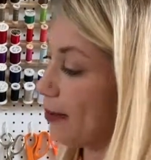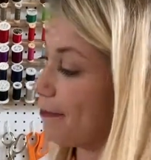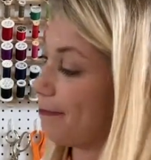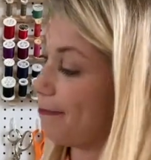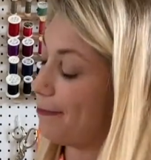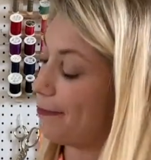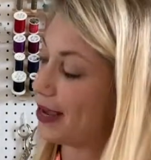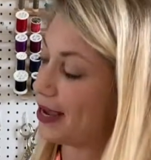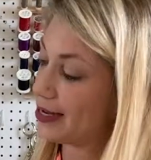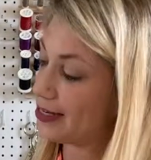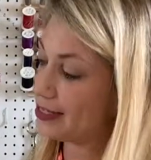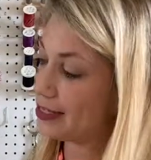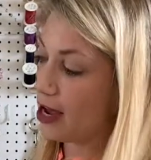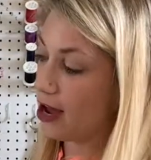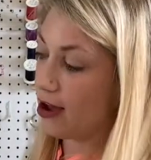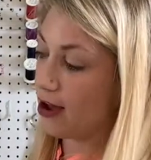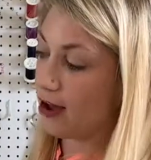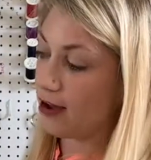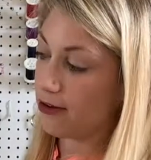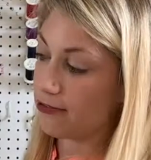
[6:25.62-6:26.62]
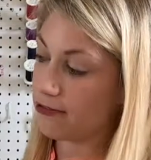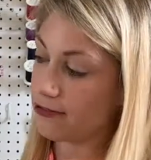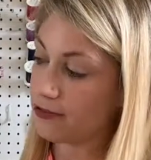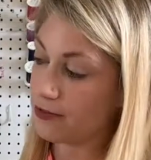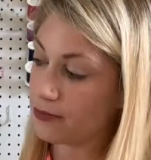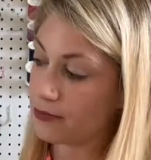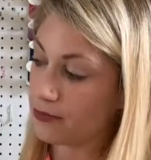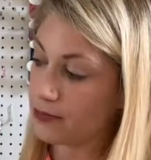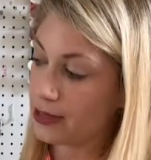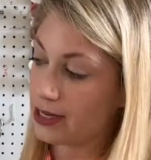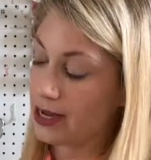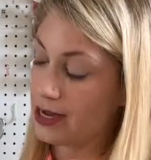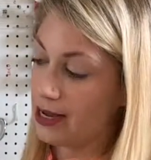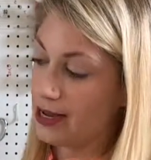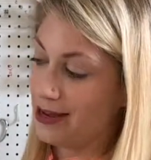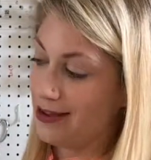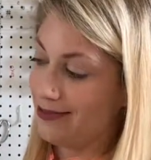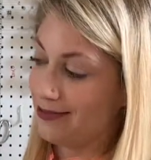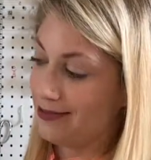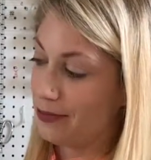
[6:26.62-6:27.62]
a bit of
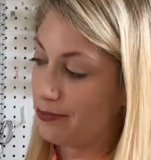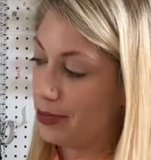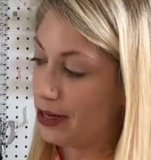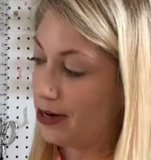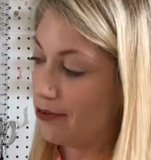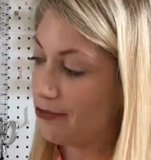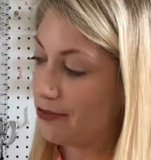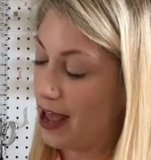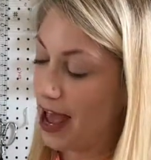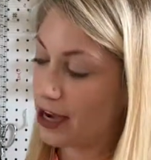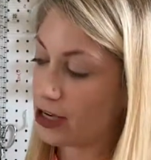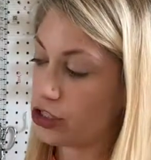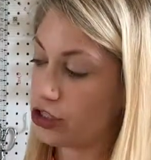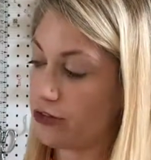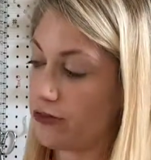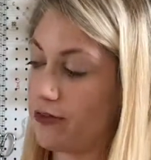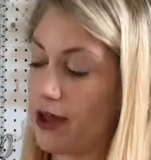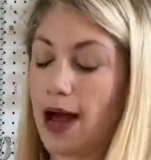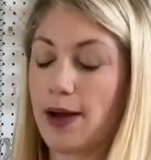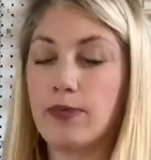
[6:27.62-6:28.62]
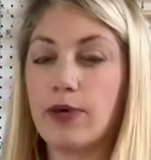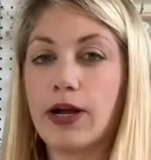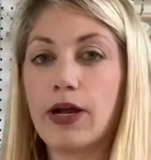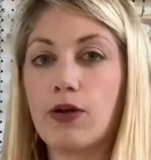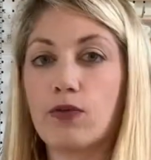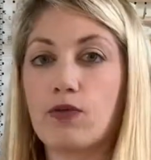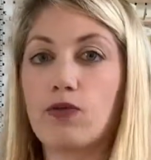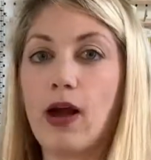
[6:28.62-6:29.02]
extra fabric